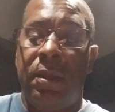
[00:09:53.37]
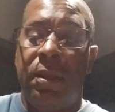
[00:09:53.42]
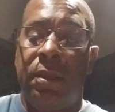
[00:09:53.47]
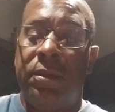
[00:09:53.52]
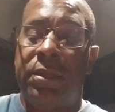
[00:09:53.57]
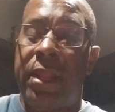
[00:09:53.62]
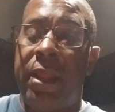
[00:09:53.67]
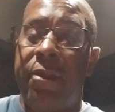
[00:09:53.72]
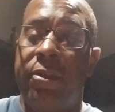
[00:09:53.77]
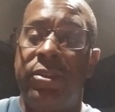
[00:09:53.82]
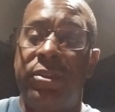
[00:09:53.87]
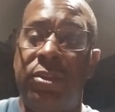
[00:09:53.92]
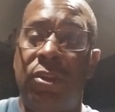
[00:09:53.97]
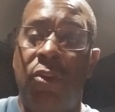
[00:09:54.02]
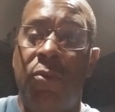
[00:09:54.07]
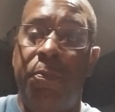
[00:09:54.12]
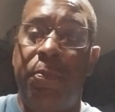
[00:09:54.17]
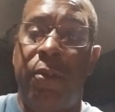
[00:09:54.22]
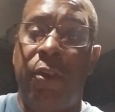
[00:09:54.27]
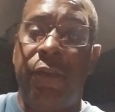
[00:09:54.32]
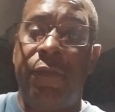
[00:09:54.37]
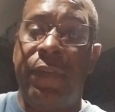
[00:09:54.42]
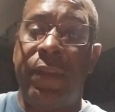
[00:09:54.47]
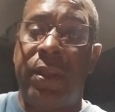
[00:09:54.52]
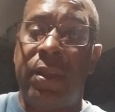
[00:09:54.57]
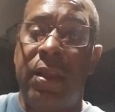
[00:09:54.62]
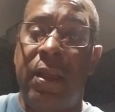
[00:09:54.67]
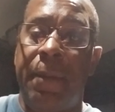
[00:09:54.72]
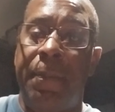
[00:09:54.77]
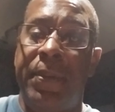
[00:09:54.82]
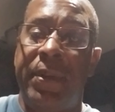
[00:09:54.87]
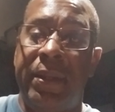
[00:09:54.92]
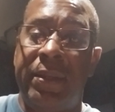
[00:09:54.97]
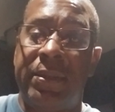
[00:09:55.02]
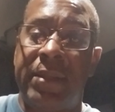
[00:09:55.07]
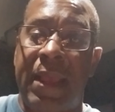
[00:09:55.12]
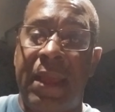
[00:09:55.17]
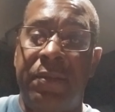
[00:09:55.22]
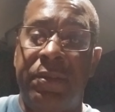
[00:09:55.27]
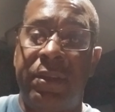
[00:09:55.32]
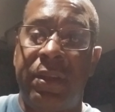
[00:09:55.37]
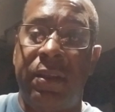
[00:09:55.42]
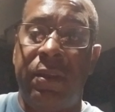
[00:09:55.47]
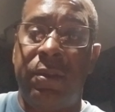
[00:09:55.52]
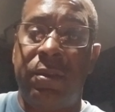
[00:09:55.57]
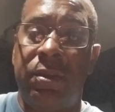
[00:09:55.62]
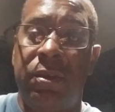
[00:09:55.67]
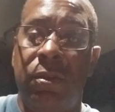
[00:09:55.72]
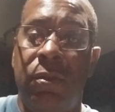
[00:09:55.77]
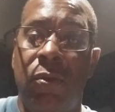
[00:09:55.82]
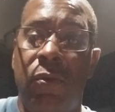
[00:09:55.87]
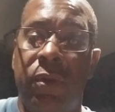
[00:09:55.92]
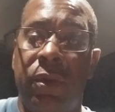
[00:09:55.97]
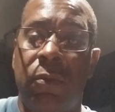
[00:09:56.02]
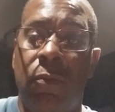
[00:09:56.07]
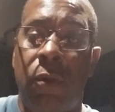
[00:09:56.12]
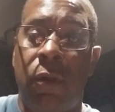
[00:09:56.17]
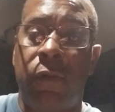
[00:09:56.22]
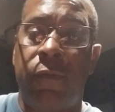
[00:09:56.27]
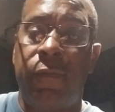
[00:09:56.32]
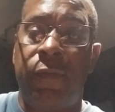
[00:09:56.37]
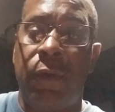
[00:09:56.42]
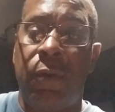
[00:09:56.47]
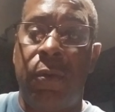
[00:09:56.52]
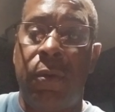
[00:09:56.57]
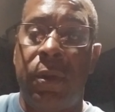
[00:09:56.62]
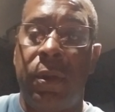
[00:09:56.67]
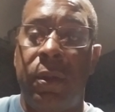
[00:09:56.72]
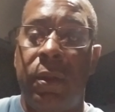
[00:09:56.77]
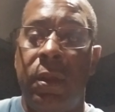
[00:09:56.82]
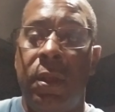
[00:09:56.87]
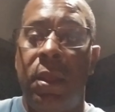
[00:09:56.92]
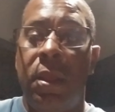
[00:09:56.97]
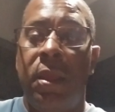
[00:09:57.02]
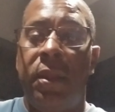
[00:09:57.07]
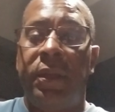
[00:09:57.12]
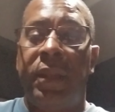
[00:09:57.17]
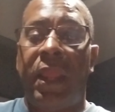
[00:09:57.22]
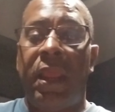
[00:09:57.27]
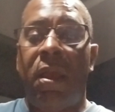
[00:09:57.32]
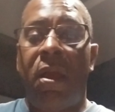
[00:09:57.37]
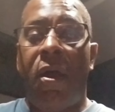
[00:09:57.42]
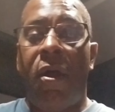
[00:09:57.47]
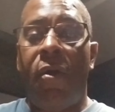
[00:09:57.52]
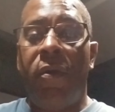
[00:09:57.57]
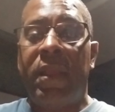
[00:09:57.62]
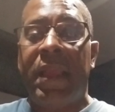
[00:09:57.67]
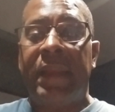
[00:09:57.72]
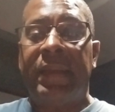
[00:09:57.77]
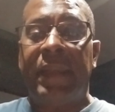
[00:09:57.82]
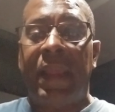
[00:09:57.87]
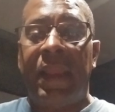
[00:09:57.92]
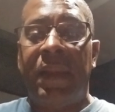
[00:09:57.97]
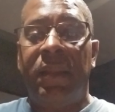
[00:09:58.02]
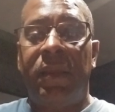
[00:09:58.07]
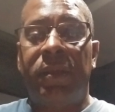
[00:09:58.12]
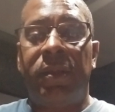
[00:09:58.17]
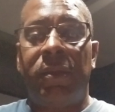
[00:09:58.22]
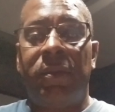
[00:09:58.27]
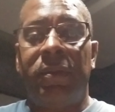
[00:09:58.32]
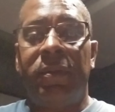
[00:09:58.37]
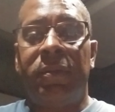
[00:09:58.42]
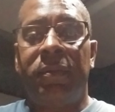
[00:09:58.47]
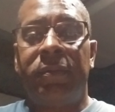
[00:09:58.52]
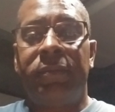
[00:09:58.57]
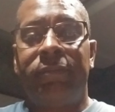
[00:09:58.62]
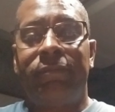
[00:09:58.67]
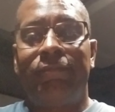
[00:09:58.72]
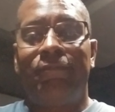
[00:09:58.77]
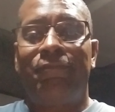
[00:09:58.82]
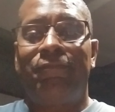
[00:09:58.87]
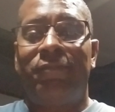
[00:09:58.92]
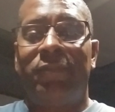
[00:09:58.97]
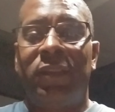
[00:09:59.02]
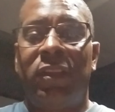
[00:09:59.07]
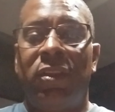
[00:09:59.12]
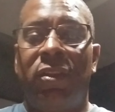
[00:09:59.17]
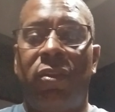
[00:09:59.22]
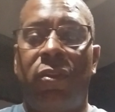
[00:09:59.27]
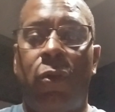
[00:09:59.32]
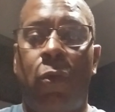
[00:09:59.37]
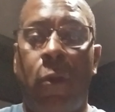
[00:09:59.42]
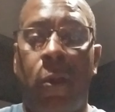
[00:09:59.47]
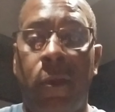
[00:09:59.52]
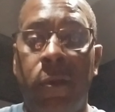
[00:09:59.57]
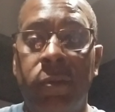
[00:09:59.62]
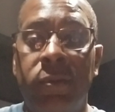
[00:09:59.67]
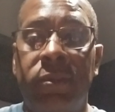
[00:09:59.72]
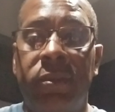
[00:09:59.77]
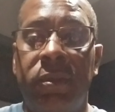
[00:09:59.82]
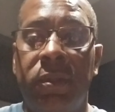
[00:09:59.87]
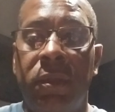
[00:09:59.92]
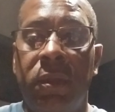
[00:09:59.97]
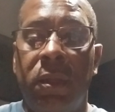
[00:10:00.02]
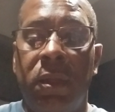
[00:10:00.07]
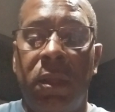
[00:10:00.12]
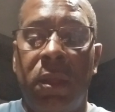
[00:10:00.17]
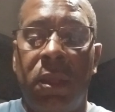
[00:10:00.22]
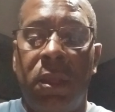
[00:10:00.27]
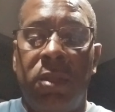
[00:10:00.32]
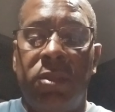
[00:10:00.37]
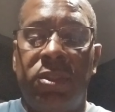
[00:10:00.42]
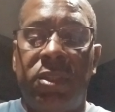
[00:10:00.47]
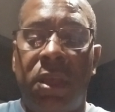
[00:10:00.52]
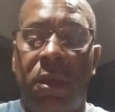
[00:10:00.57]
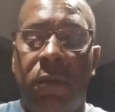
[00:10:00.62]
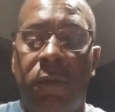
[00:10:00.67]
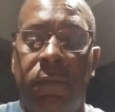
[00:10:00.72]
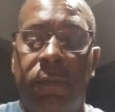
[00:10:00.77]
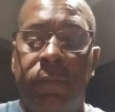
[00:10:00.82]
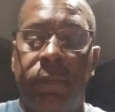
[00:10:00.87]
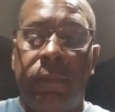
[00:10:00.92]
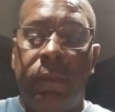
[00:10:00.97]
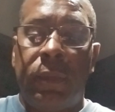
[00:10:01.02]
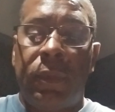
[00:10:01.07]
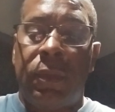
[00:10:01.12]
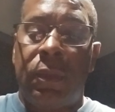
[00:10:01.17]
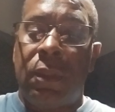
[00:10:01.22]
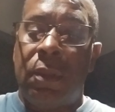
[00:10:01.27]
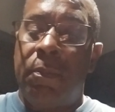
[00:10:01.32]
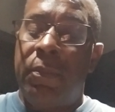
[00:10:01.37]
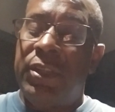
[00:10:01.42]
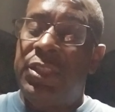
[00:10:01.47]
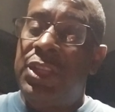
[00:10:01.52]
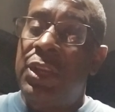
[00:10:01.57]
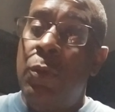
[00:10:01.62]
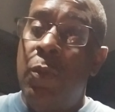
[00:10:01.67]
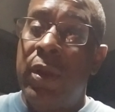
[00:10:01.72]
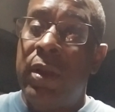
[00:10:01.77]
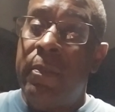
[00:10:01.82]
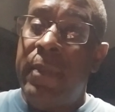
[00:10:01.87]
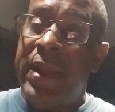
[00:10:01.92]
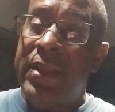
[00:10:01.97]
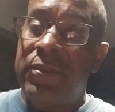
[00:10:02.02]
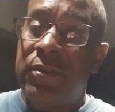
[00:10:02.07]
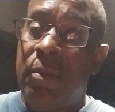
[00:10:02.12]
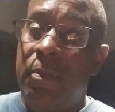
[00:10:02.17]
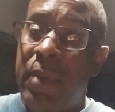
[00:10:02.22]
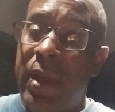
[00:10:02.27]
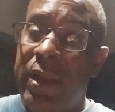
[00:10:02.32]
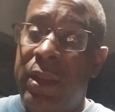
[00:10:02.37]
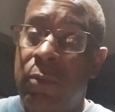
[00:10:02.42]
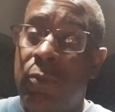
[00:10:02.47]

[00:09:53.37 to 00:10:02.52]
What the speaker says: There's no perfect companies out there you're going to work for. They all got their little quirks. So But you want to make some money